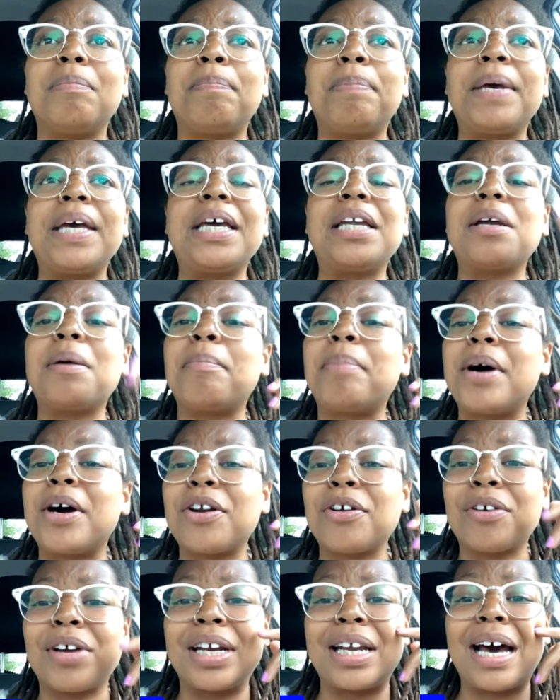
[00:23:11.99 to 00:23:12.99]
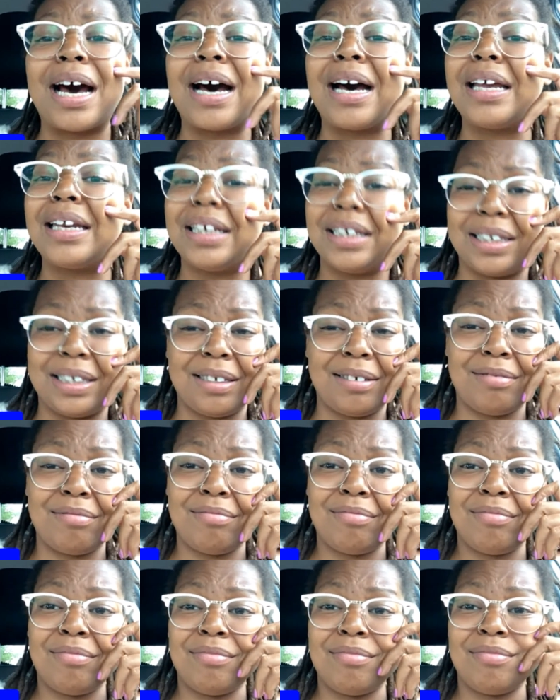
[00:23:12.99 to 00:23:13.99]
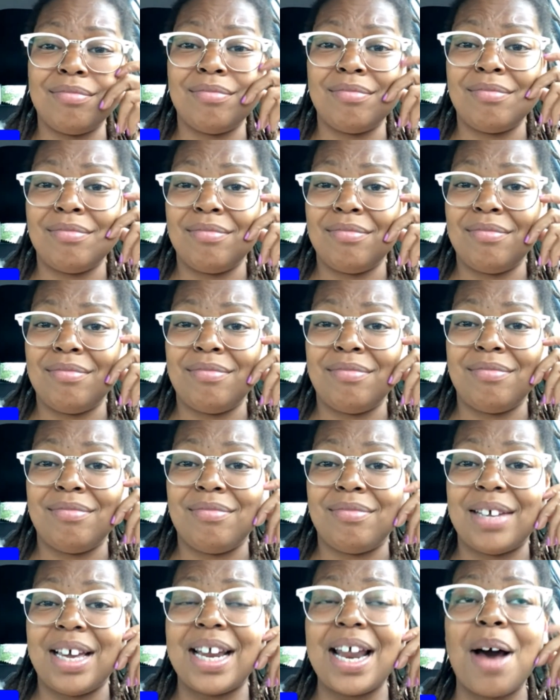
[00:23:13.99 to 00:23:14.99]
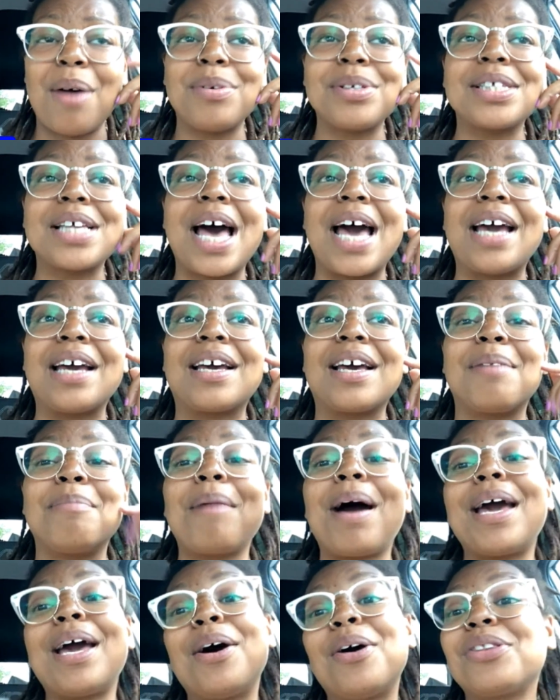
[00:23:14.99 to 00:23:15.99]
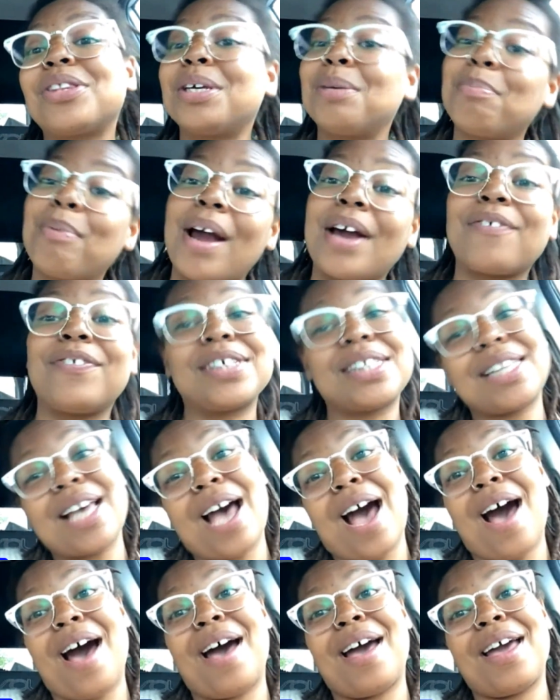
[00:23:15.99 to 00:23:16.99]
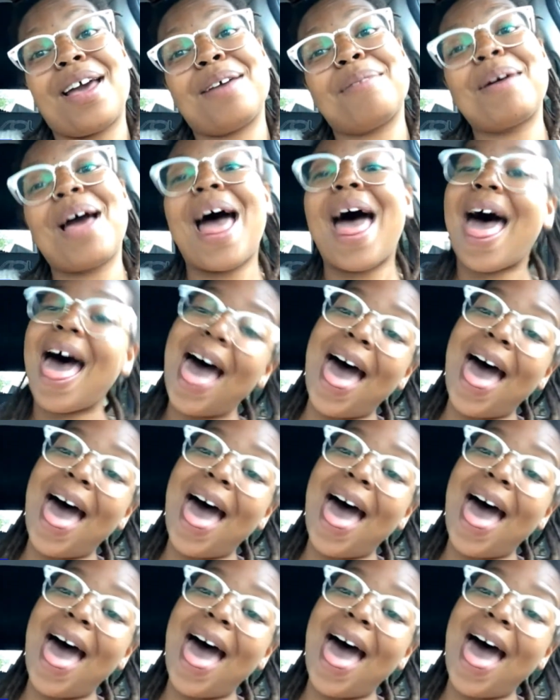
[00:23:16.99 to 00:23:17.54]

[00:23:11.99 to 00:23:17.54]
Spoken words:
peanut butter and honey. And I was like, my healthy breakfast time.